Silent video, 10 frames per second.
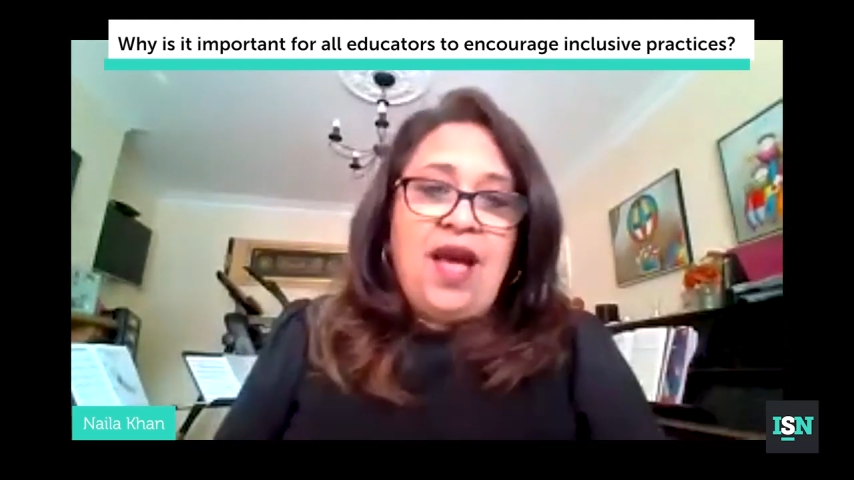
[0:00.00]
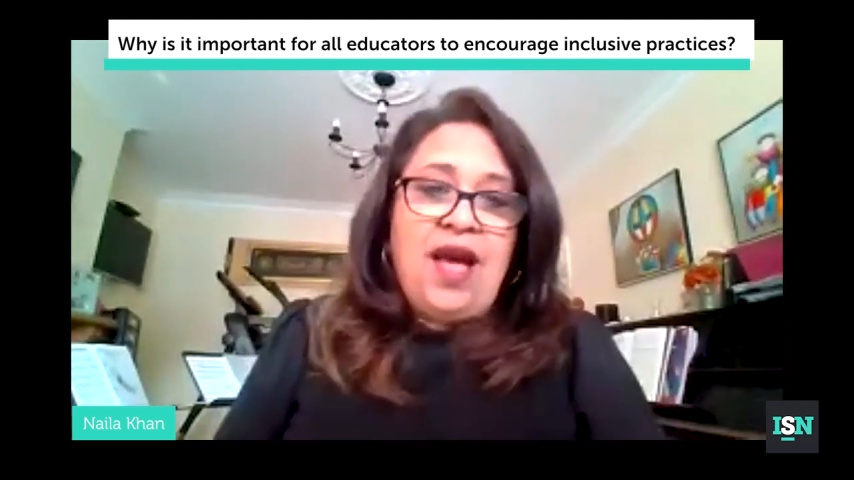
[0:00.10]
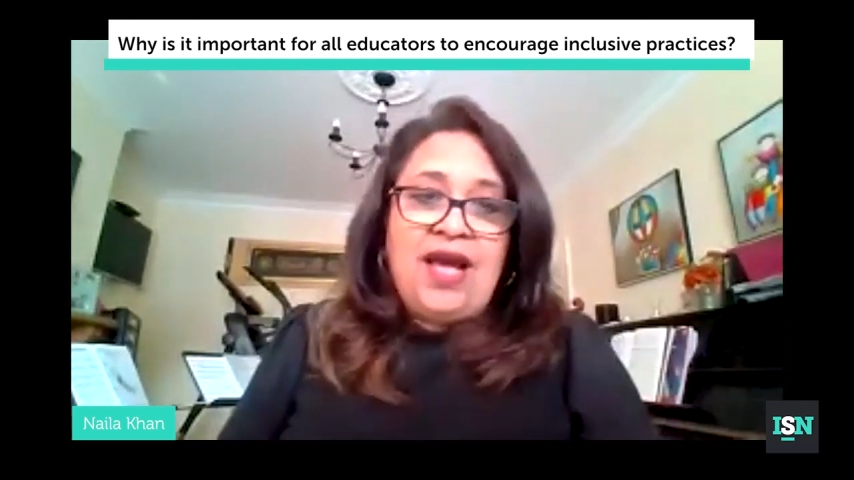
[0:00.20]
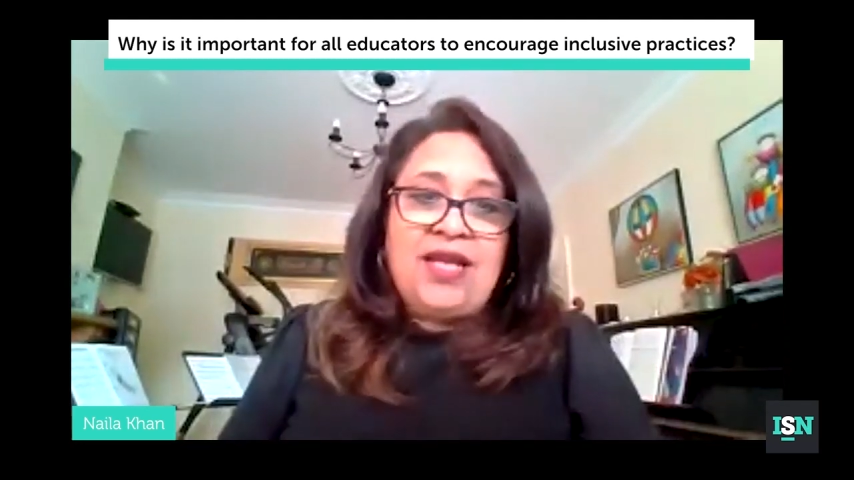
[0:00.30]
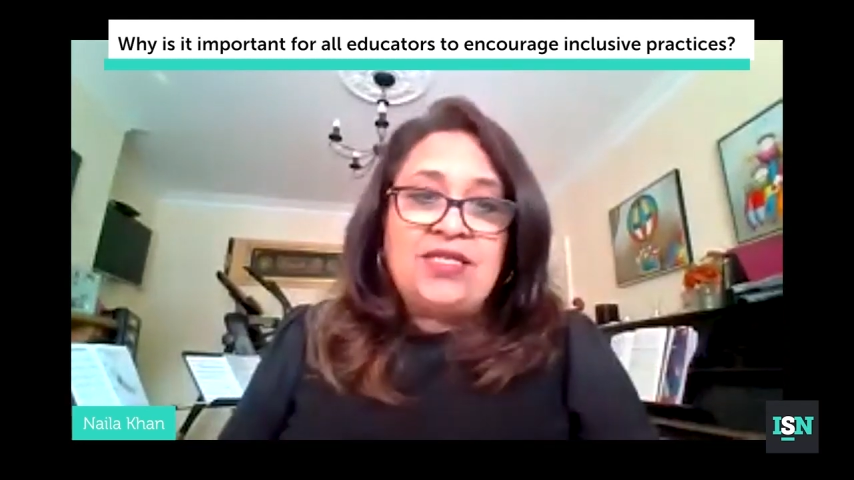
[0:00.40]

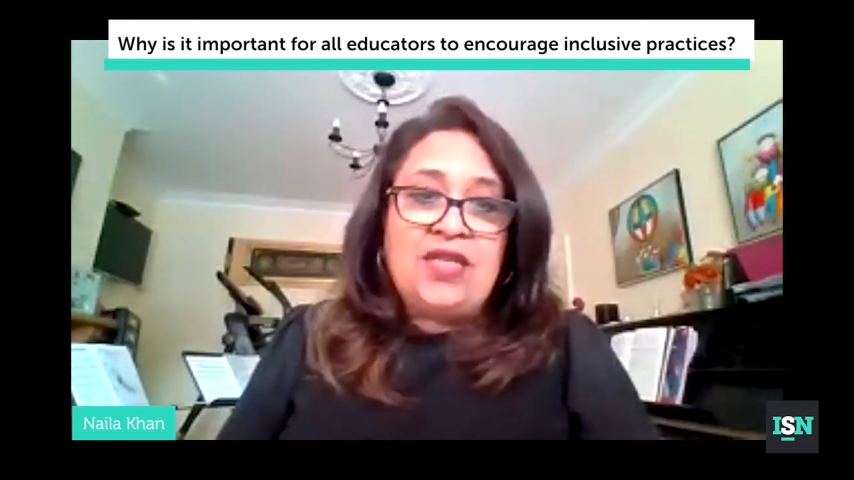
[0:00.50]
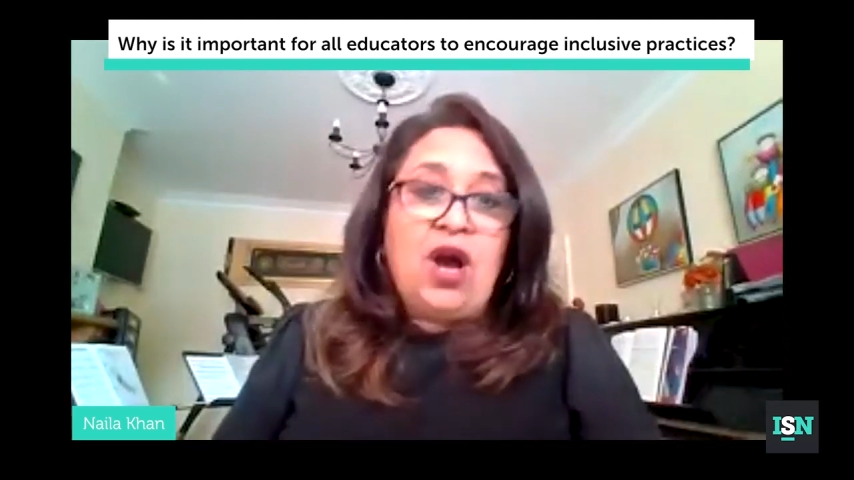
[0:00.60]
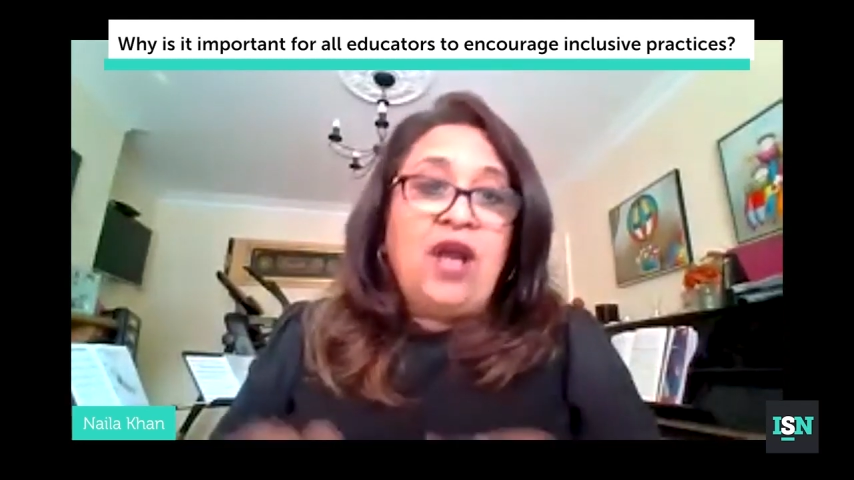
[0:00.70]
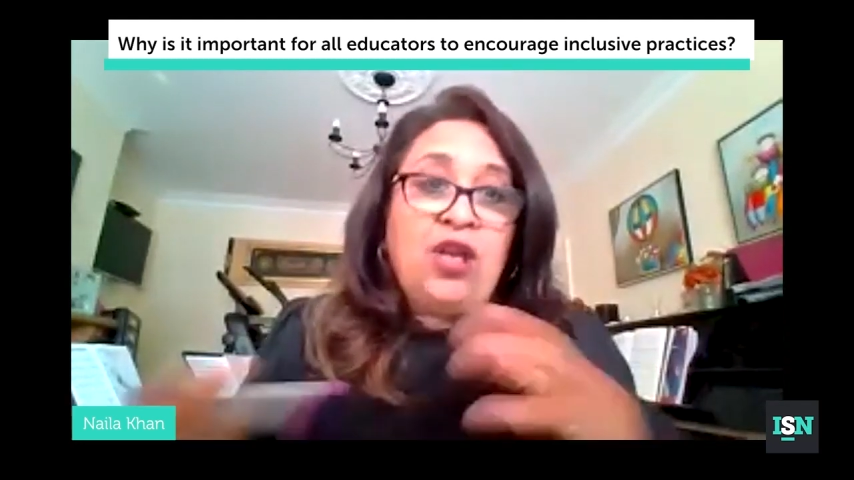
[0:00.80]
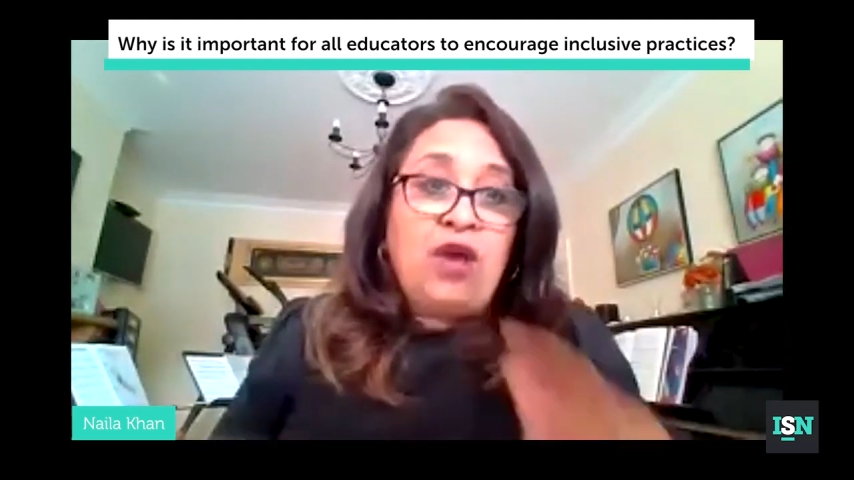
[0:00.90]
And
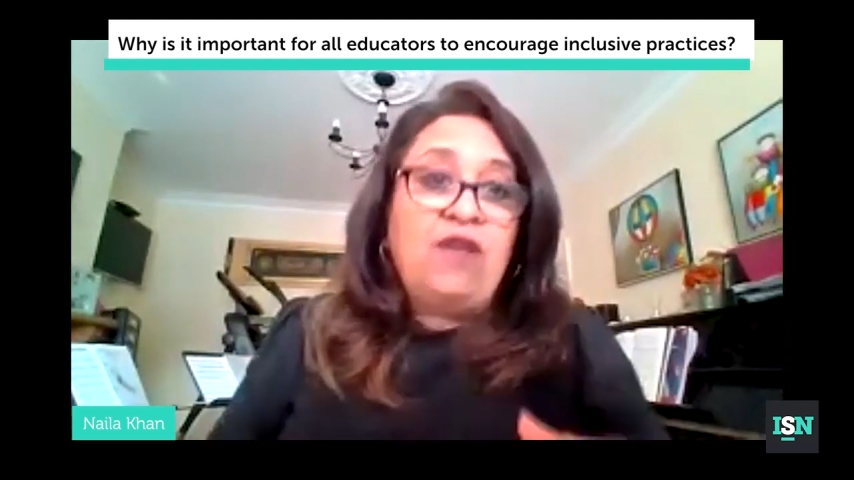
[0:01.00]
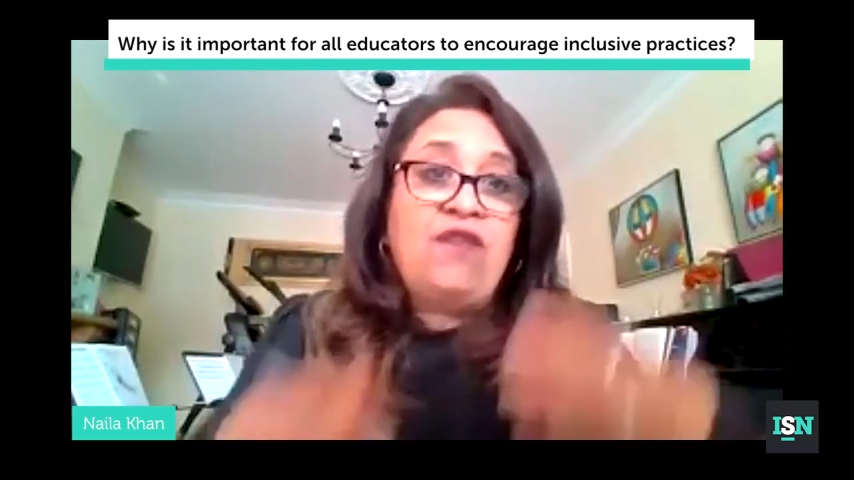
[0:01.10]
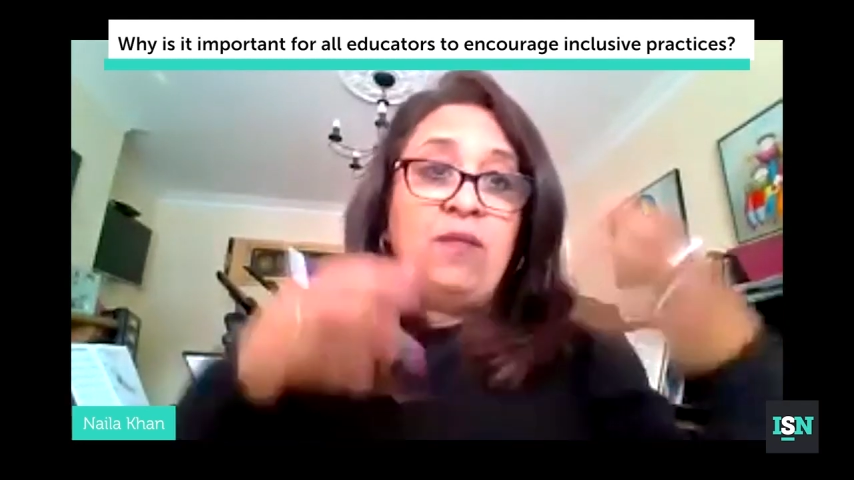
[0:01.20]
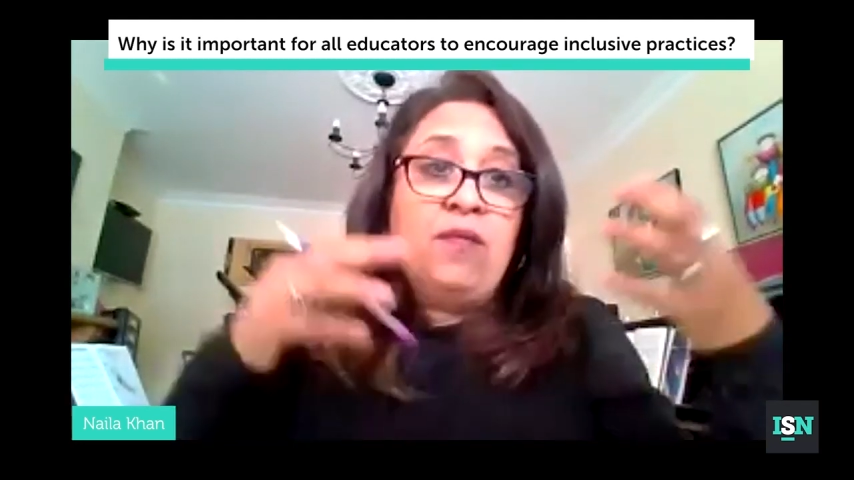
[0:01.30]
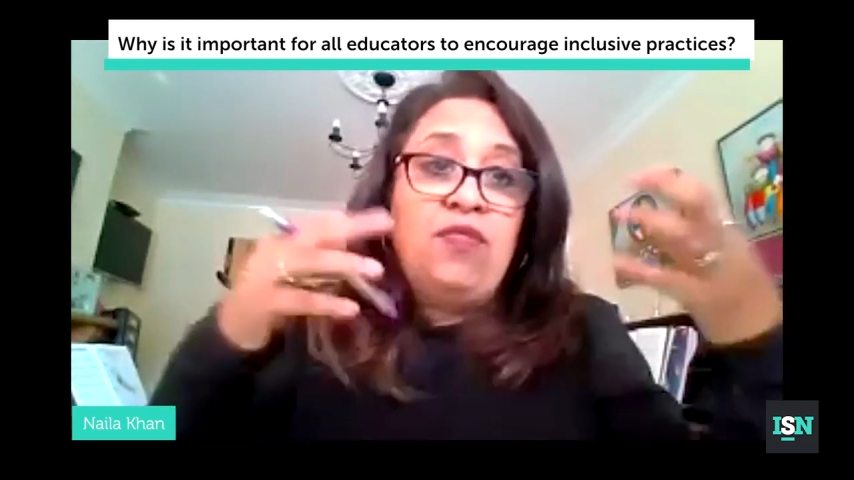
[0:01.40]
I know
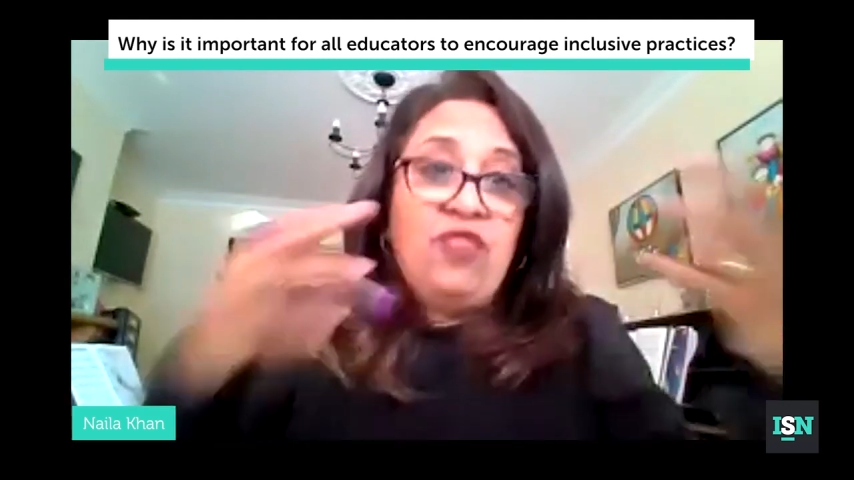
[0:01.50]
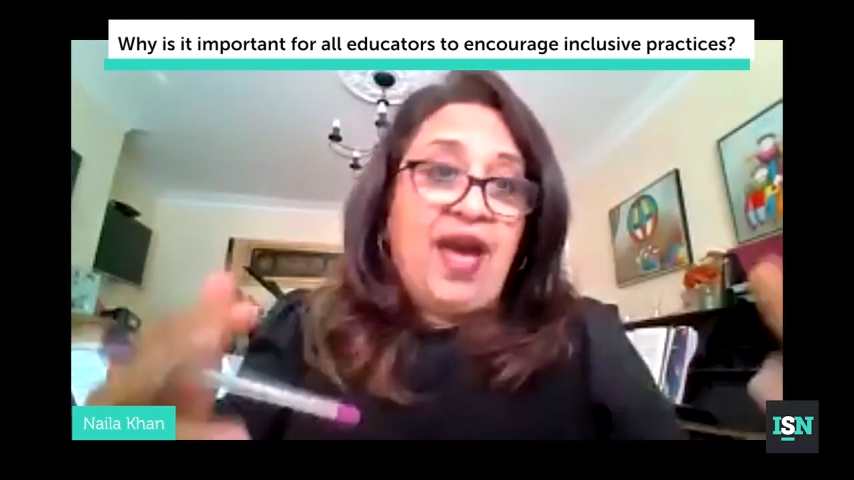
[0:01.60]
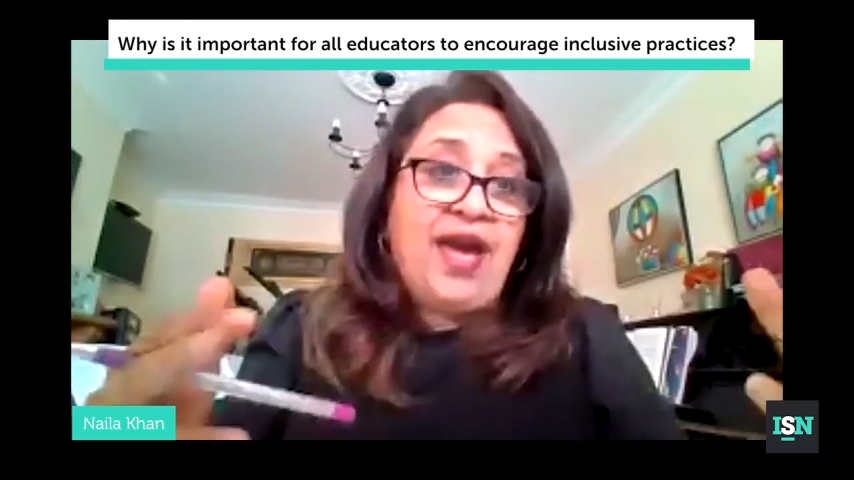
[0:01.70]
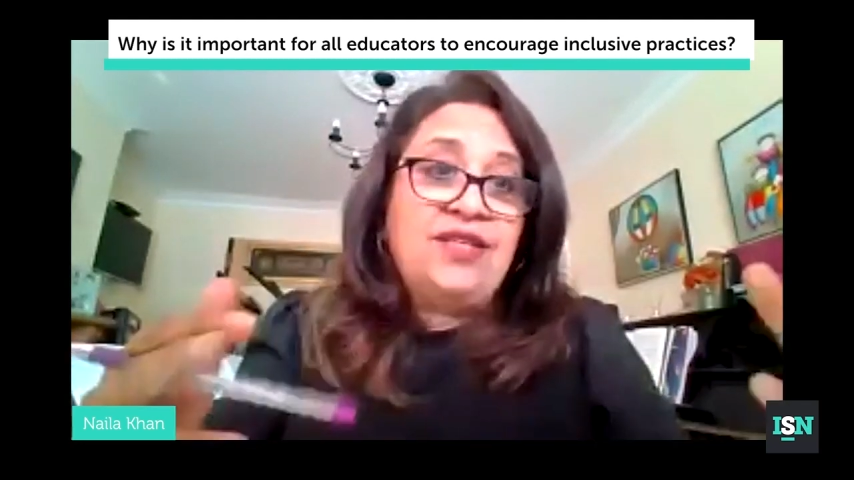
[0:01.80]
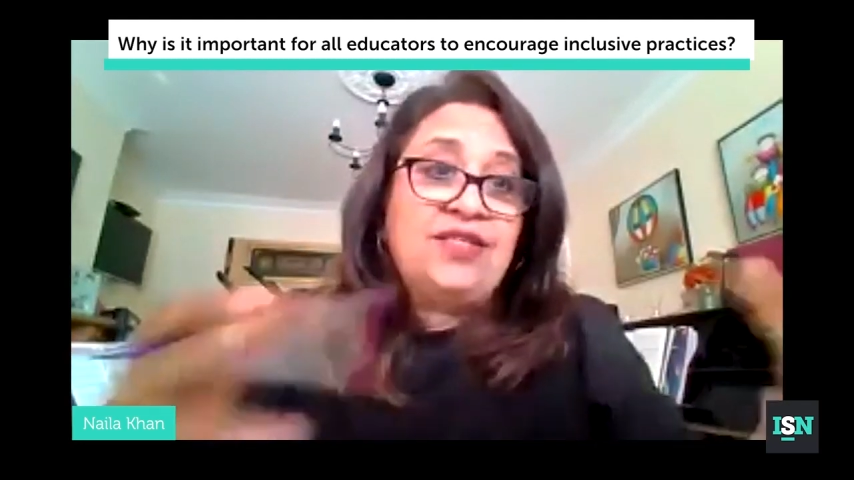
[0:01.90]
from
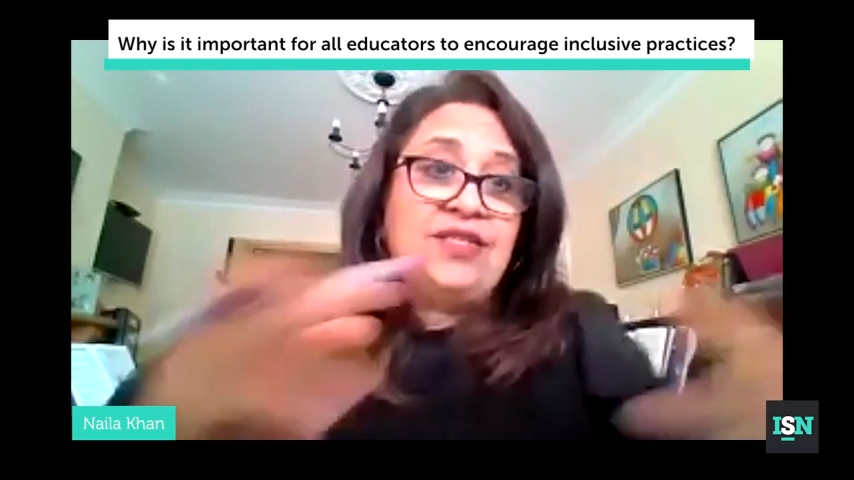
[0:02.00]
that,